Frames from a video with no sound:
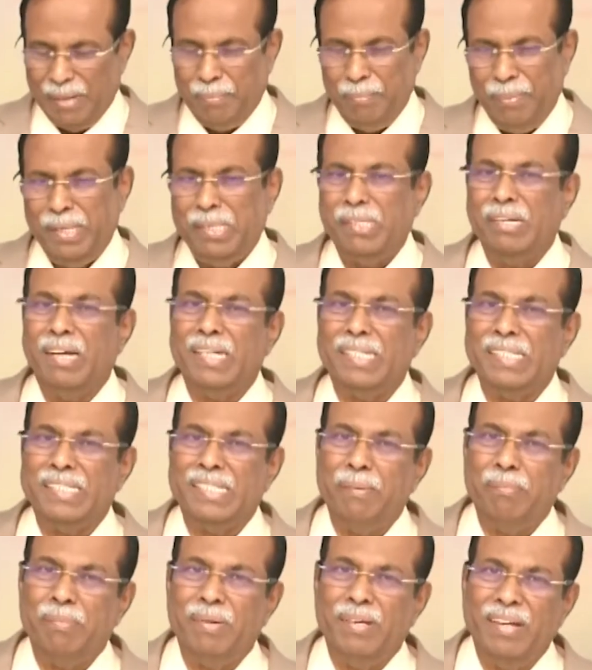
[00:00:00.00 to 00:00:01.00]
That means you
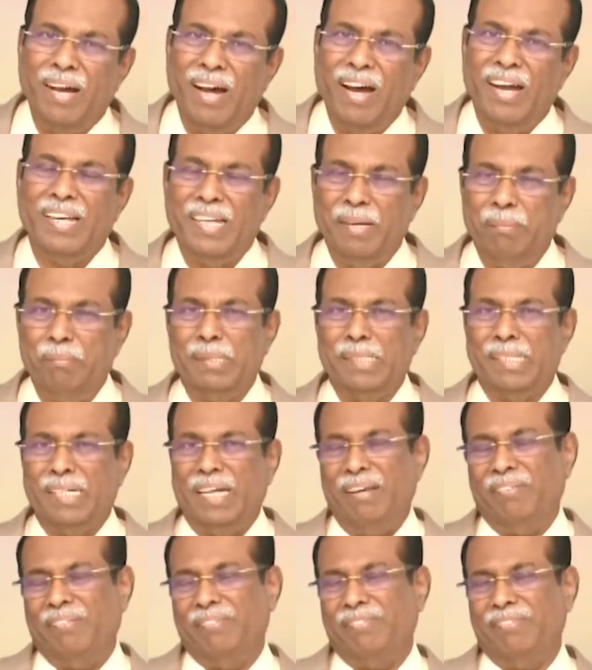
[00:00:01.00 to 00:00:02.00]
accept God himself.